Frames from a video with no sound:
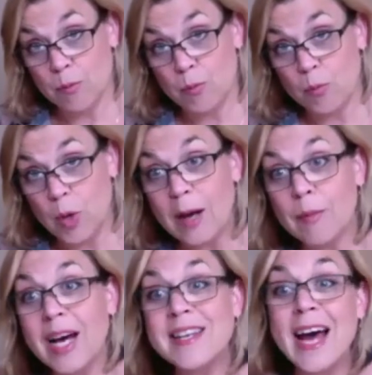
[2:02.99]
um,
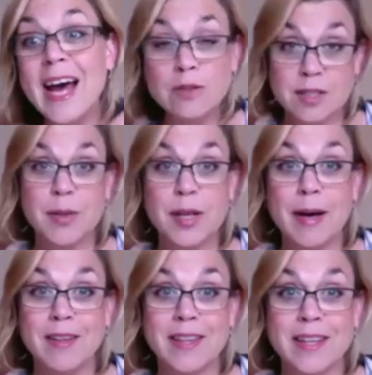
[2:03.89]
announcement
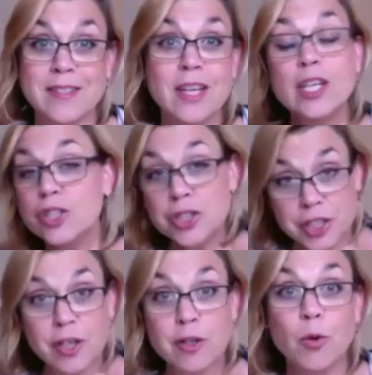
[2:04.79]
about this
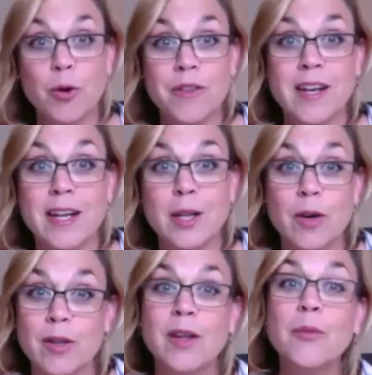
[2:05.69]
shared more than
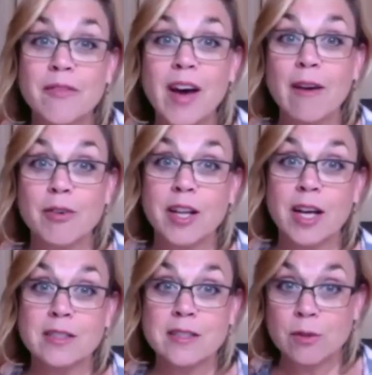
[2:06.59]
anyone that we've ever
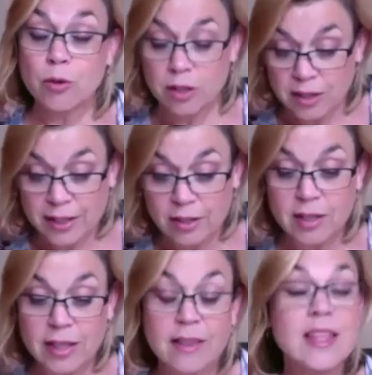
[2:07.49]
done. So
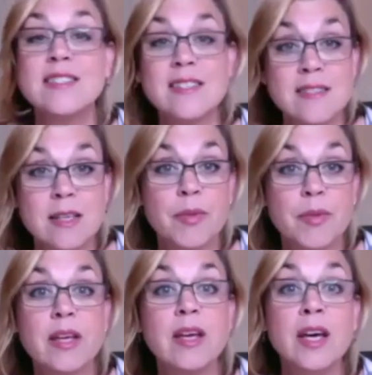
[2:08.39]
clearly, this is
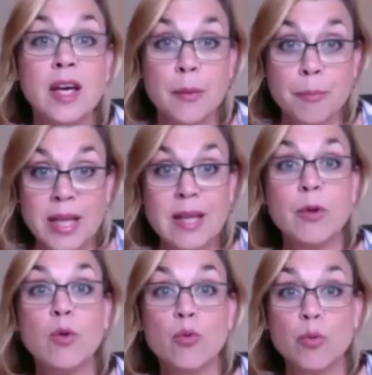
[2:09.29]
something
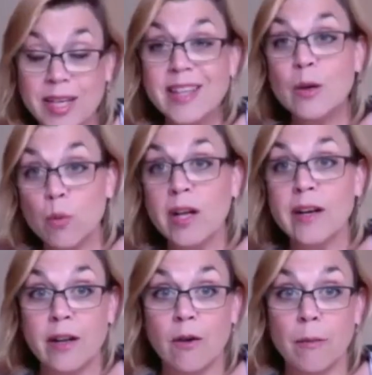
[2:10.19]
people really want
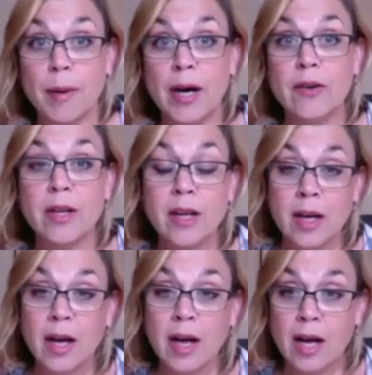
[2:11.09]
to know about. Yeah.
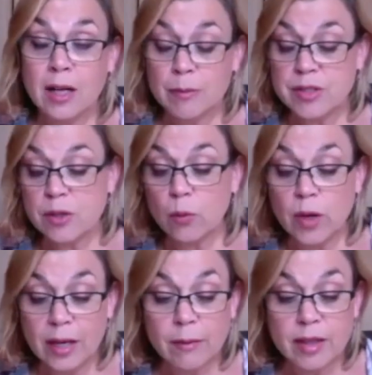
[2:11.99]
Um, so,
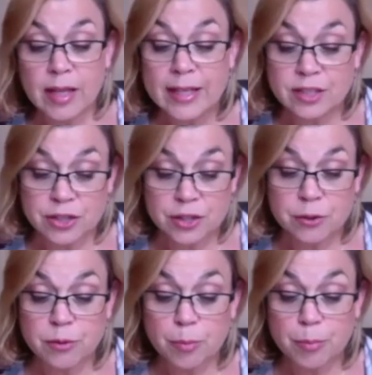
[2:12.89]
what I would like to
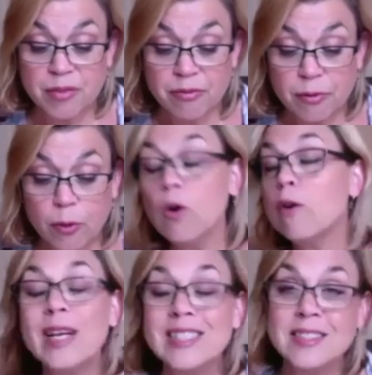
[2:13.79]
do
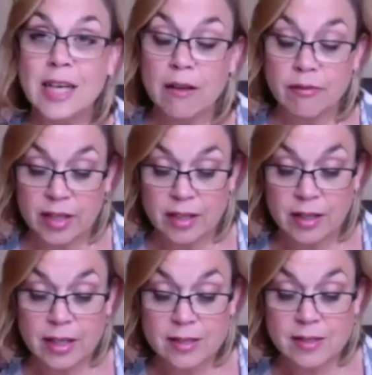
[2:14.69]
before we delve into
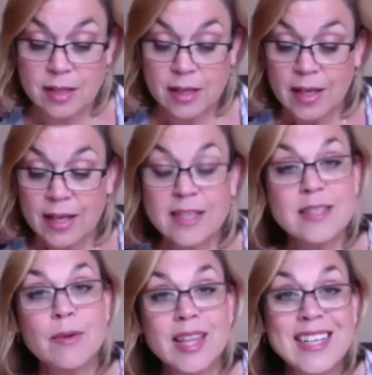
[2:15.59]
this is
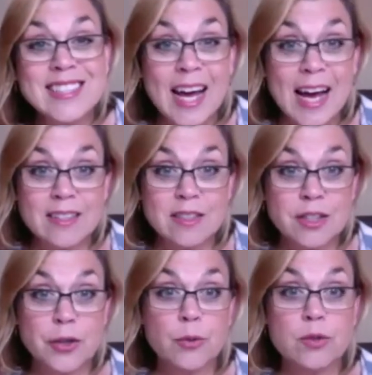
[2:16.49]
I would like to ask
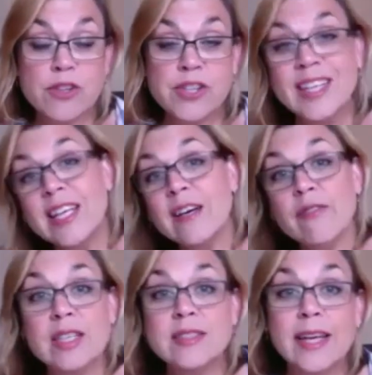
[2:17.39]
you to give
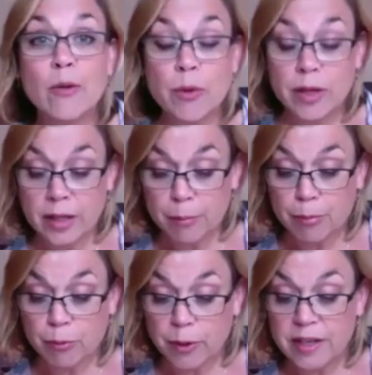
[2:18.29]
us a really
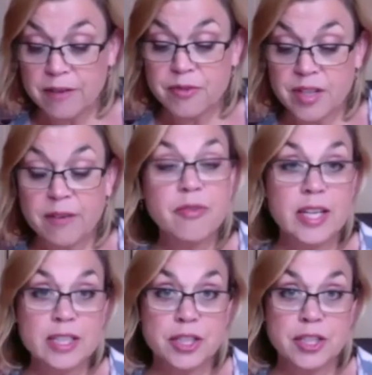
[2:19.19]
brief
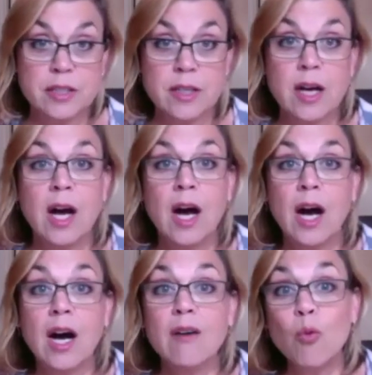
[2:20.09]
definition
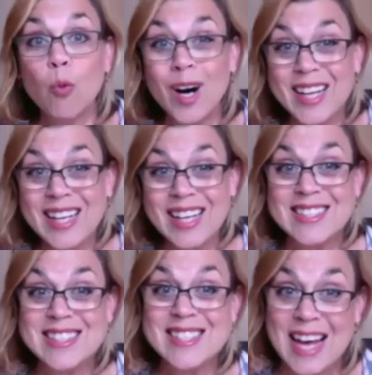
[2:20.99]
of what
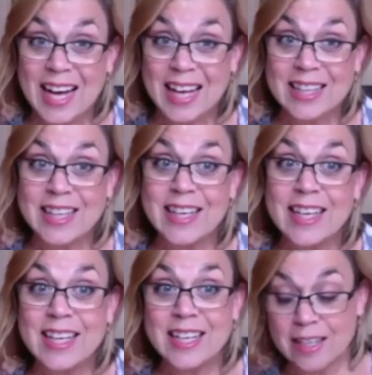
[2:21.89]
exactly
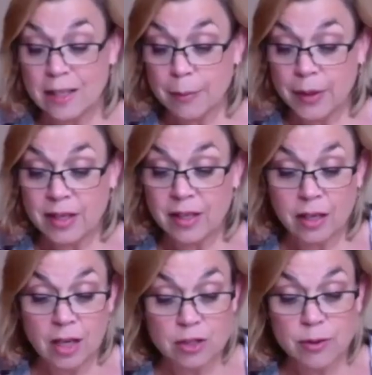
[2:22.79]
an independent
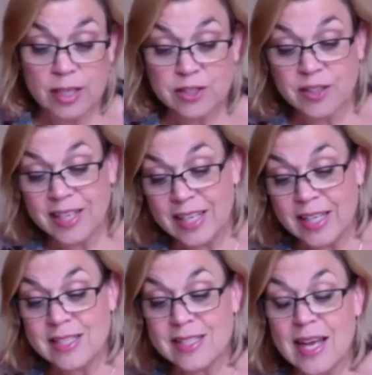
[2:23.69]
contractor
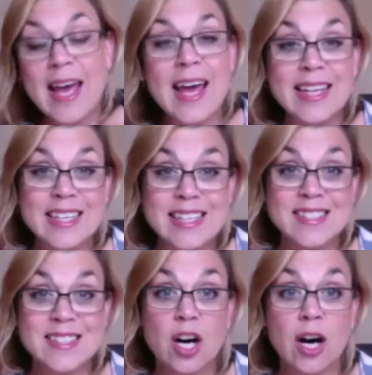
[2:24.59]
is and
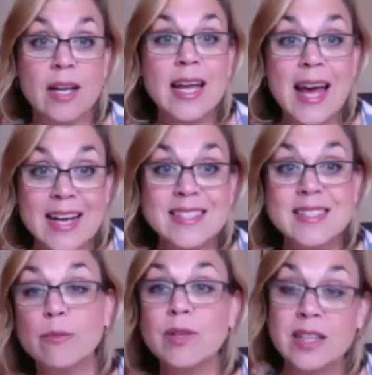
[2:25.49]
is not as
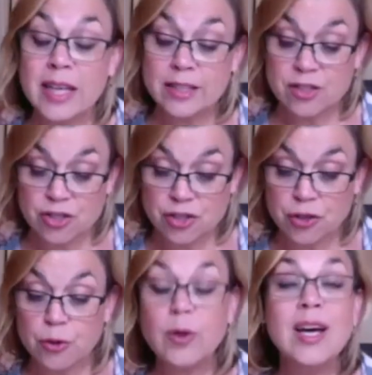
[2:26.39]
it relates
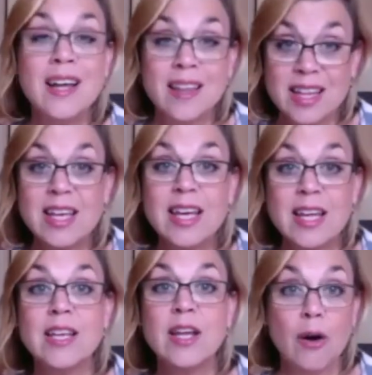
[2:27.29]
to the
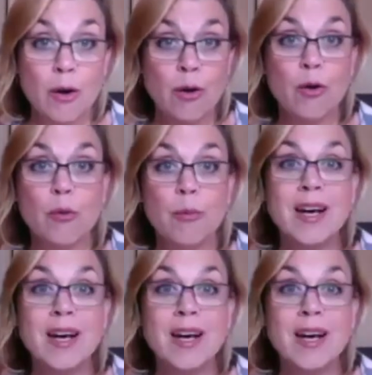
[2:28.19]
in home